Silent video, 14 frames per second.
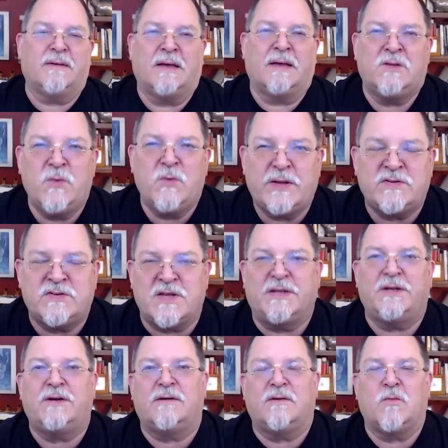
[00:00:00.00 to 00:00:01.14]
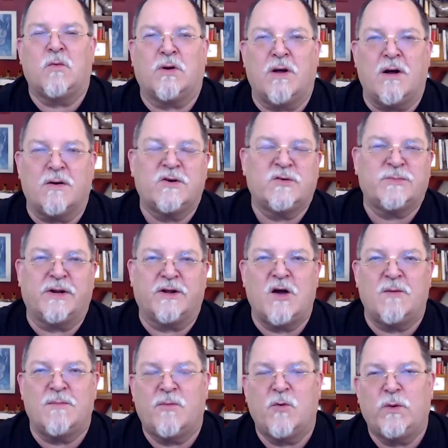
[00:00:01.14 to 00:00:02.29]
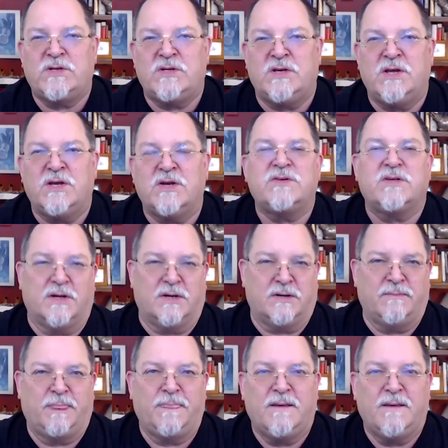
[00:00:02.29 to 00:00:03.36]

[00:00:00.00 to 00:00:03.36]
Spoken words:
a U.S. senator or congressman, I can't remember which years ago,